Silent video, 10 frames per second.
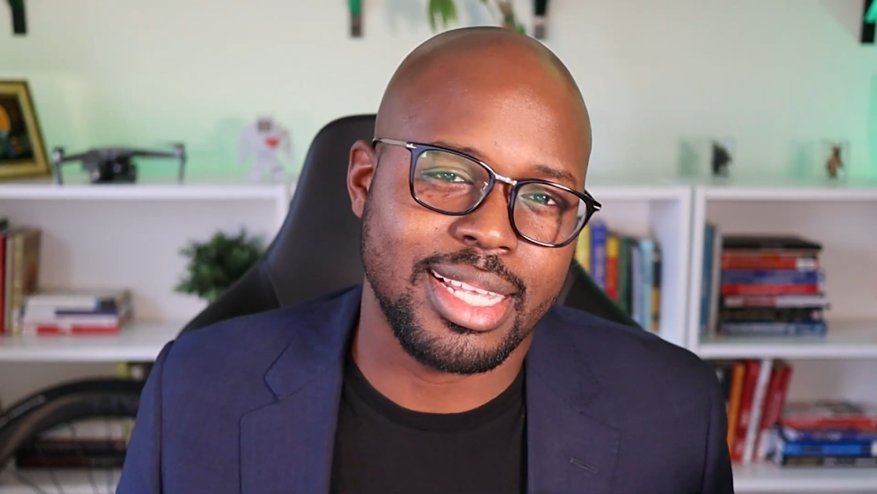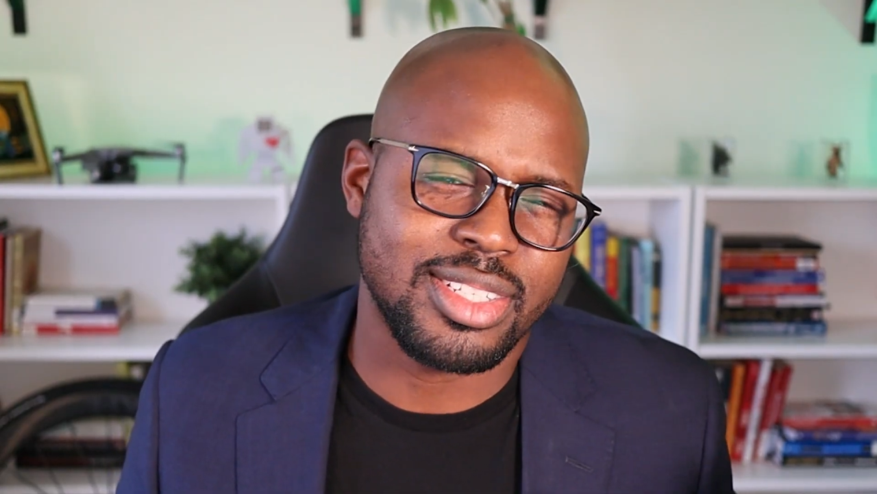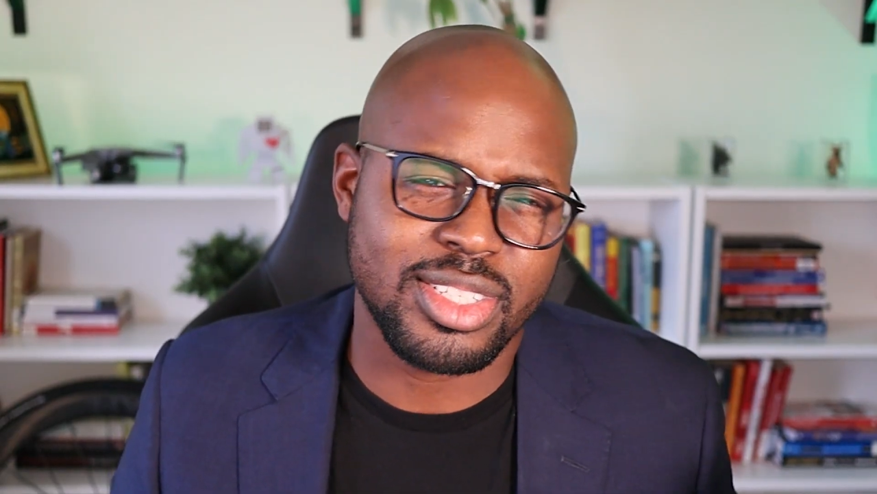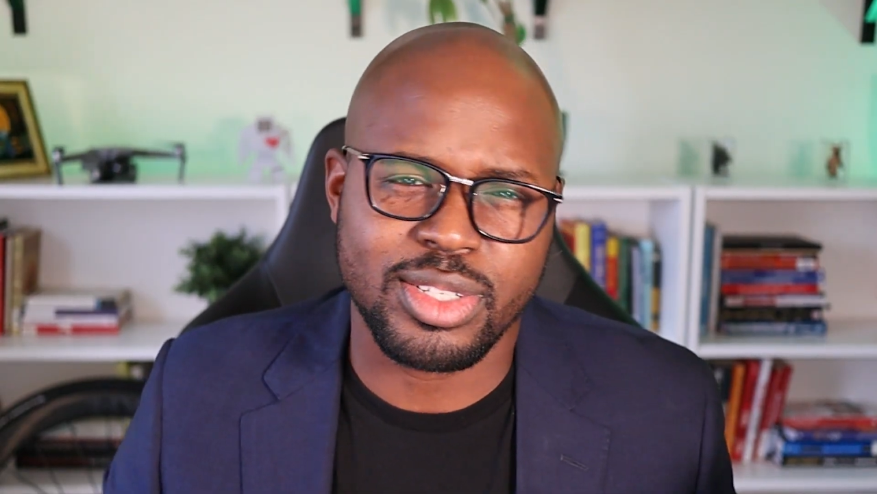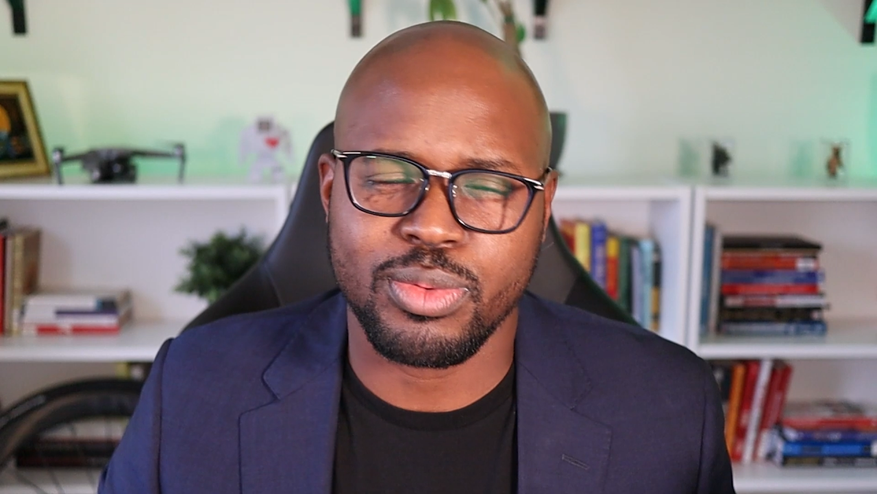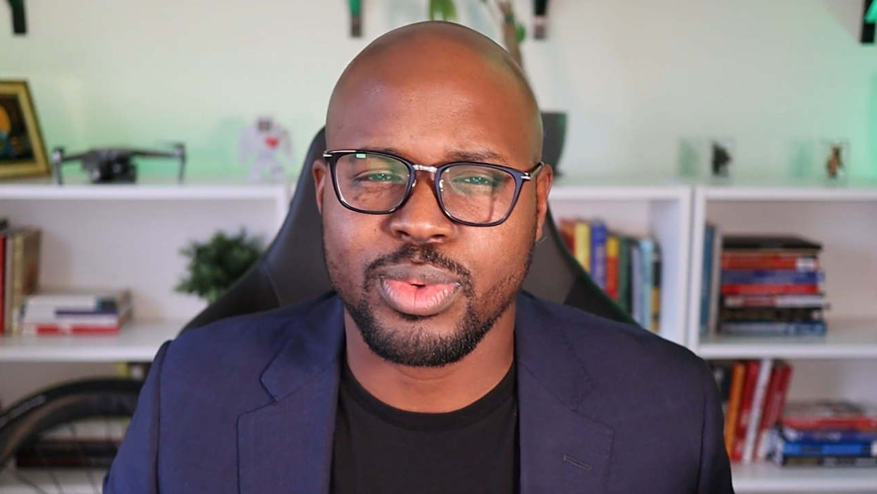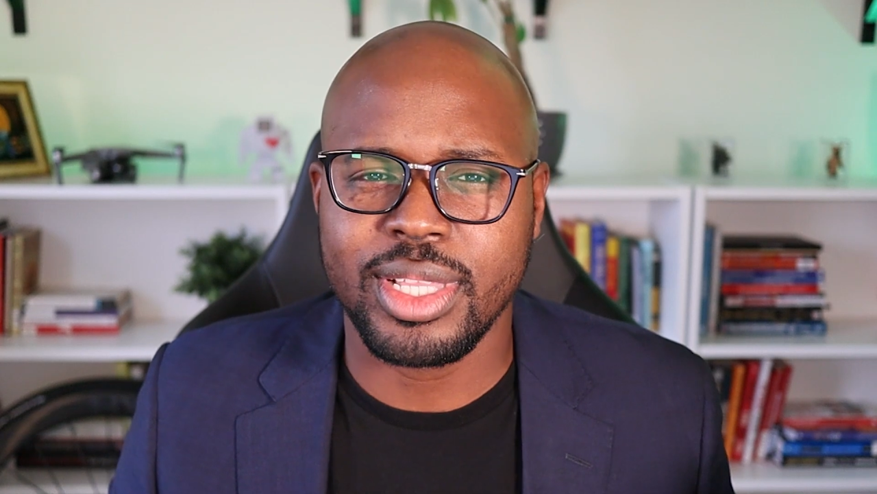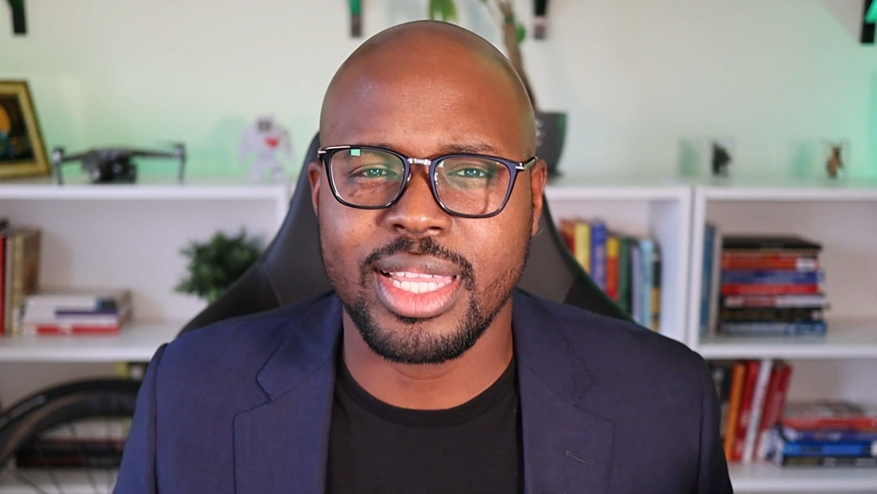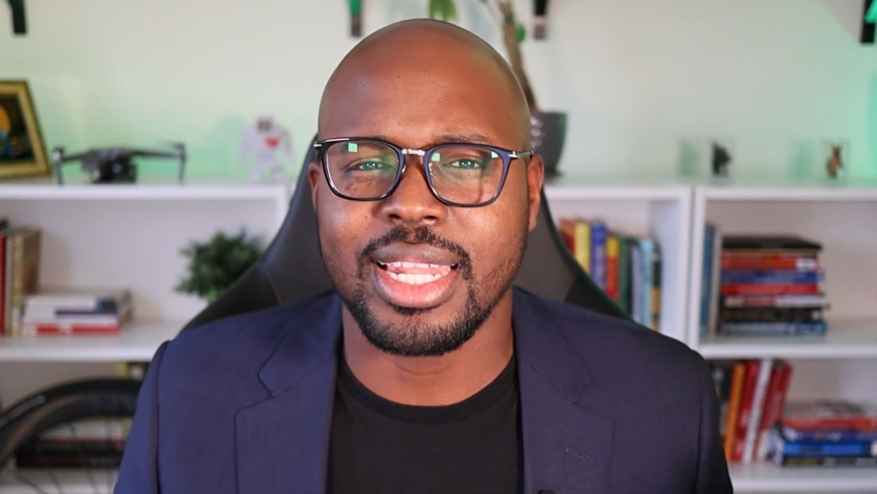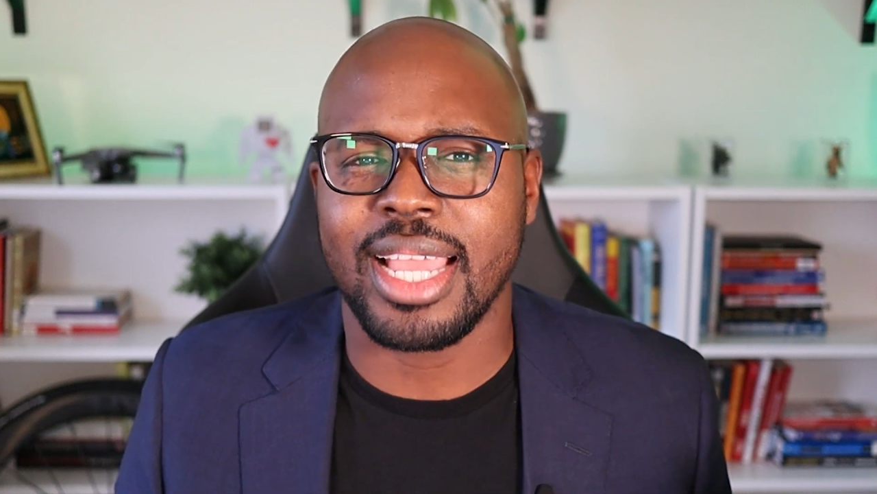It's just a
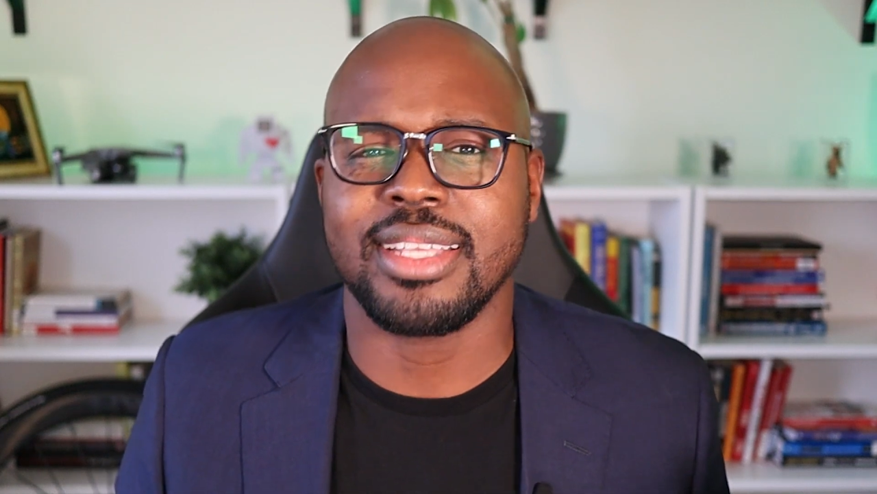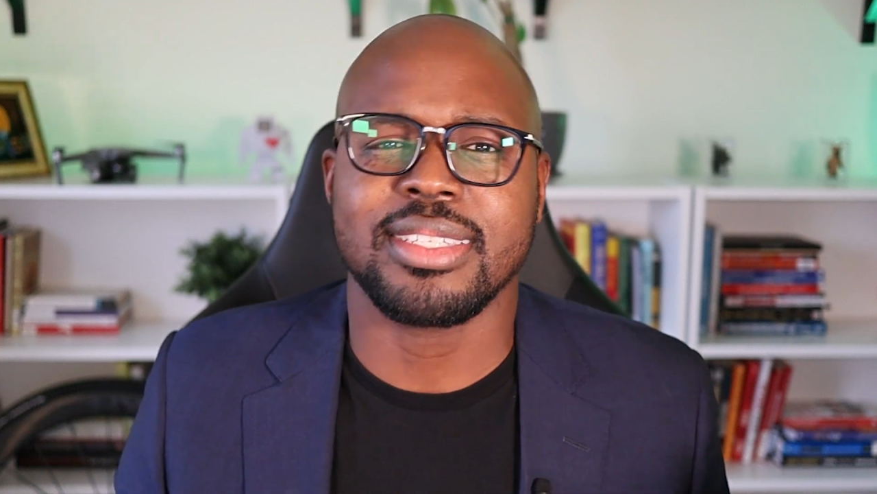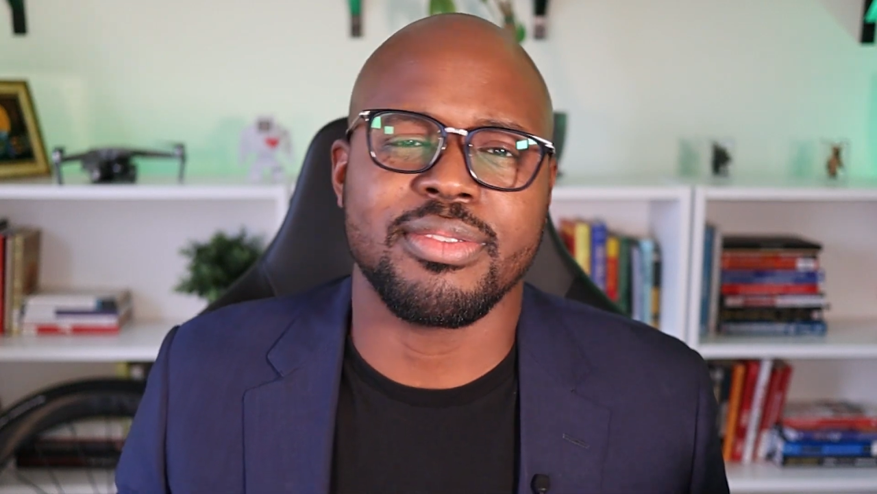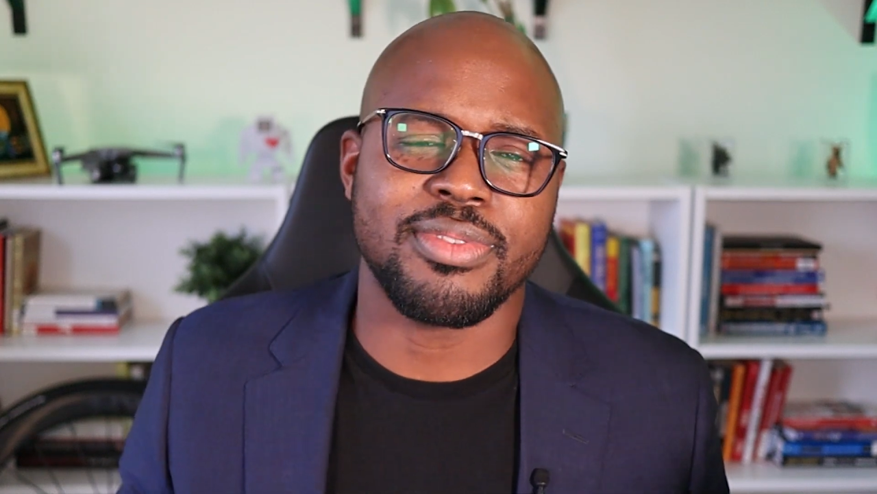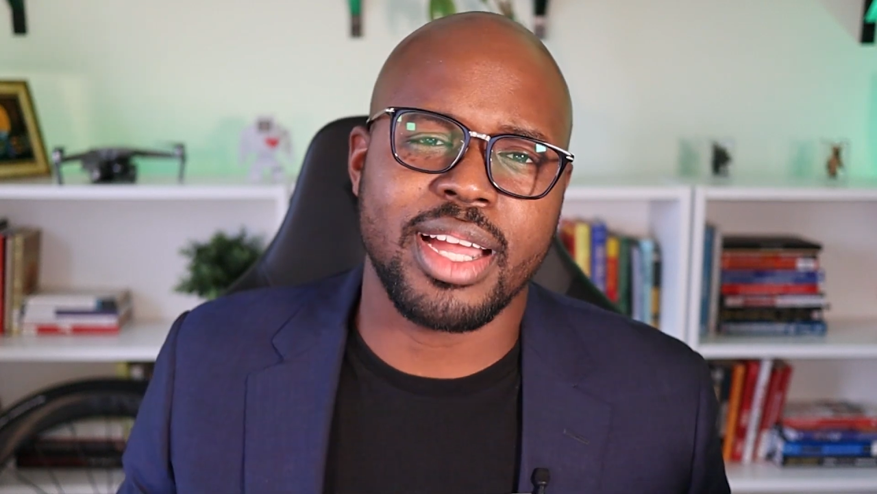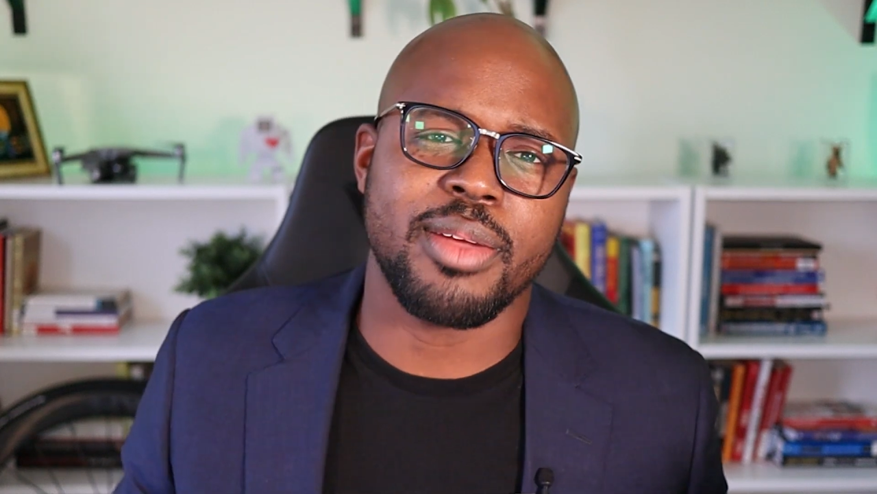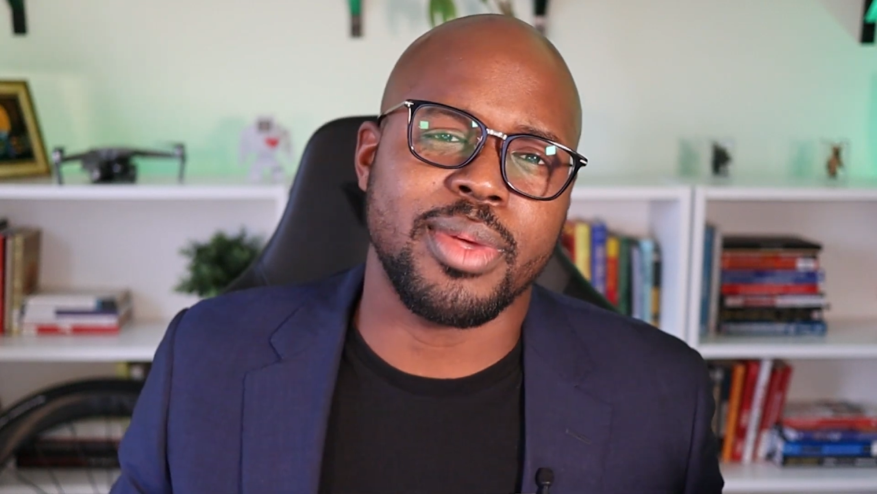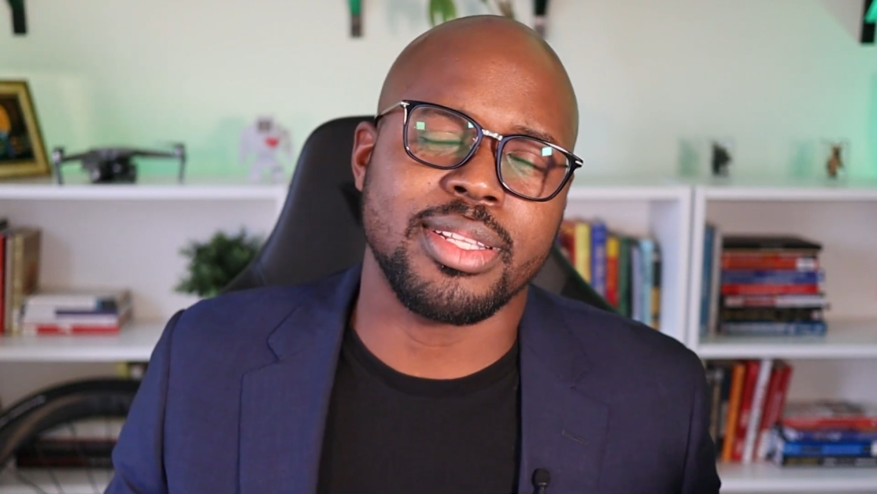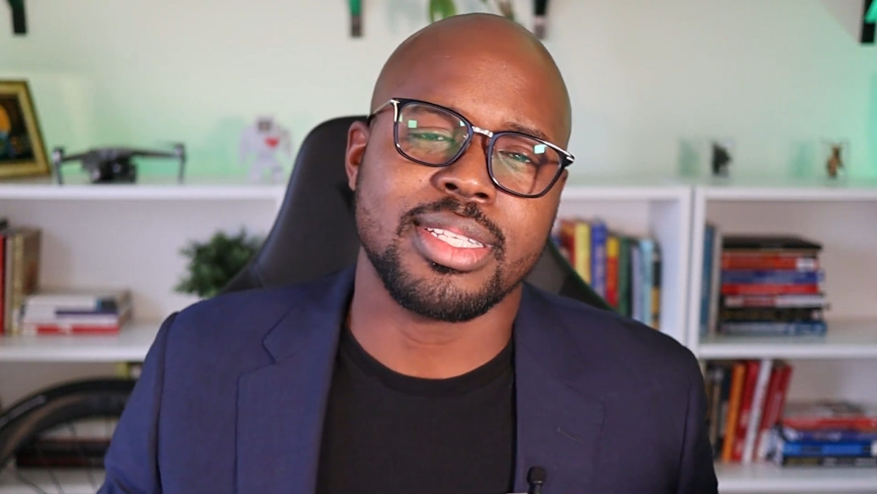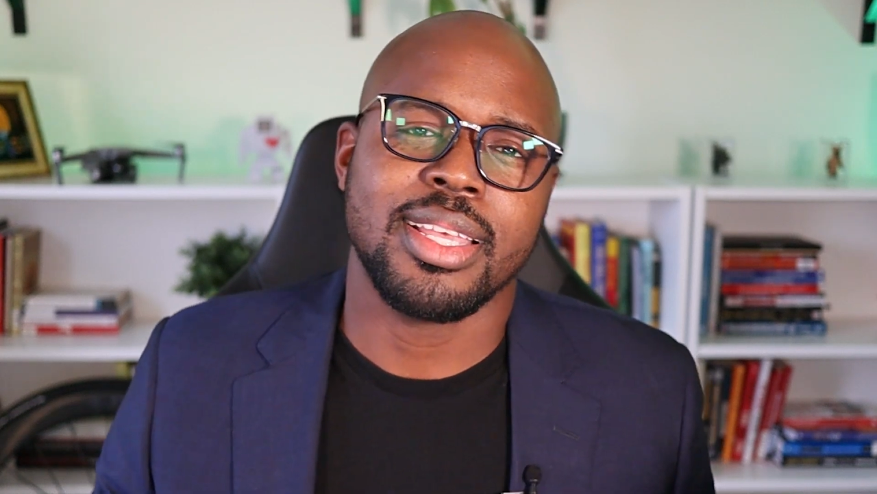really nice
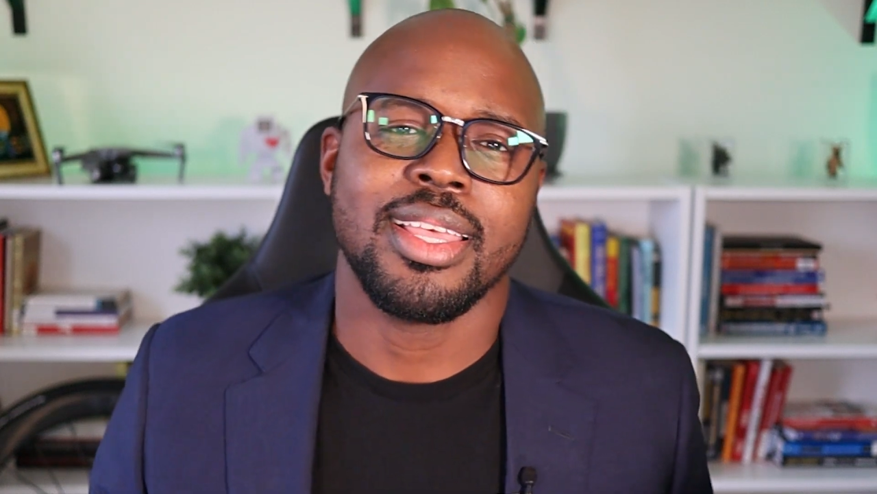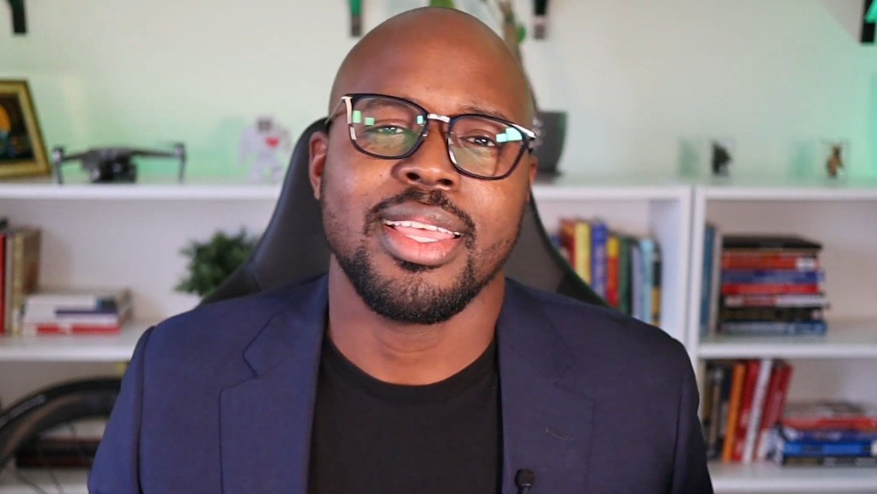environment.